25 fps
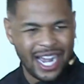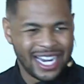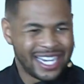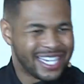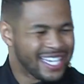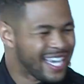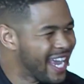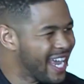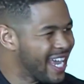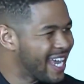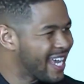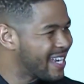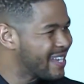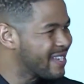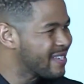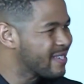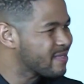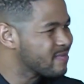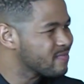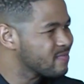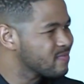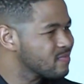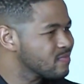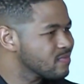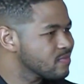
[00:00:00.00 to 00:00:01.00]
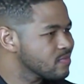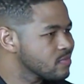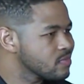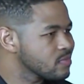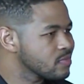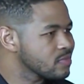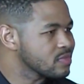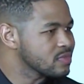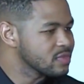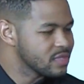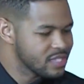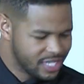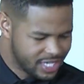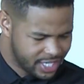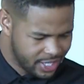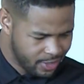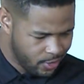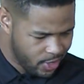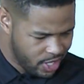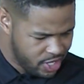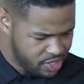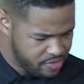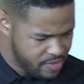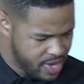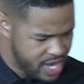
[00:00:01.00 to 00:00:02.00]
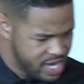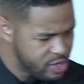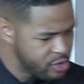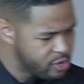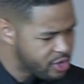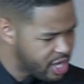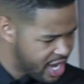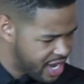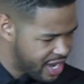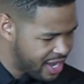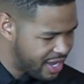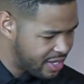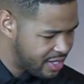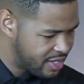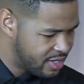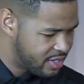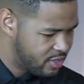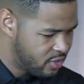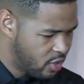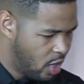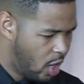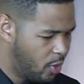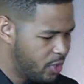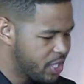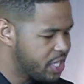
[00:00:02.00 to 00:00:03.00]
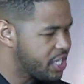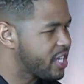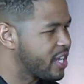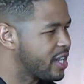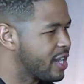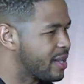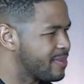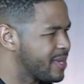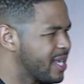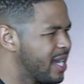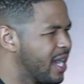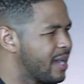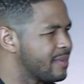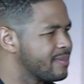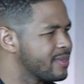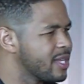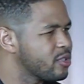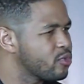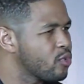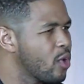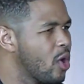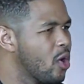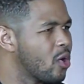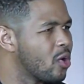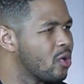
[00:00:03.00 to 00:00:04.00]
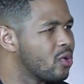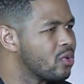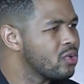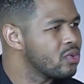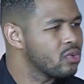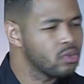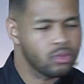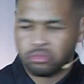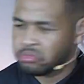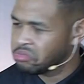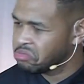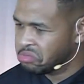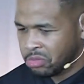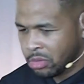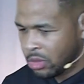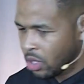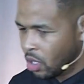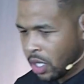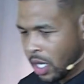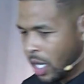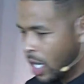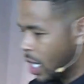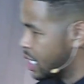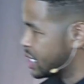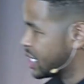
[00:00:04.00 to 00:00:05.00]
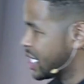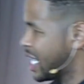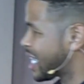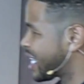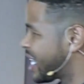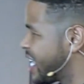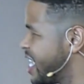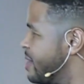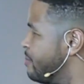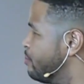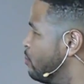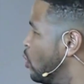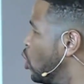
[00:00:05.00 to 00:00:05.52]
I can't. I said, what do you mean you can't? You always get up. Get up. Let's roll. I said, I can't